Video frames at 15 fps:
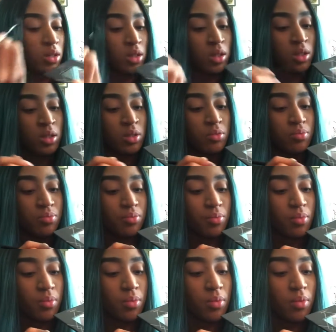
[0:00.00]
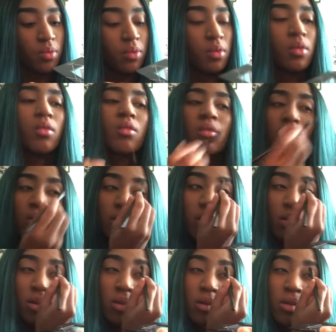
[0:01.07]

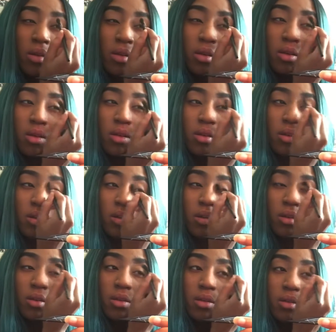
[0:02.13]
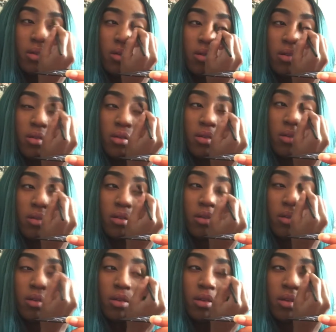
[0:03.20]

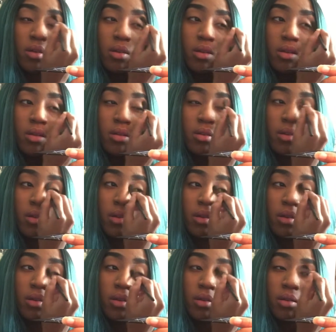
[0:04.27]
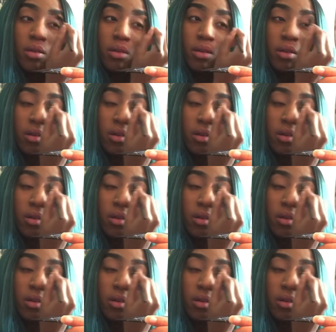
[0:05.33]
(no one is talking)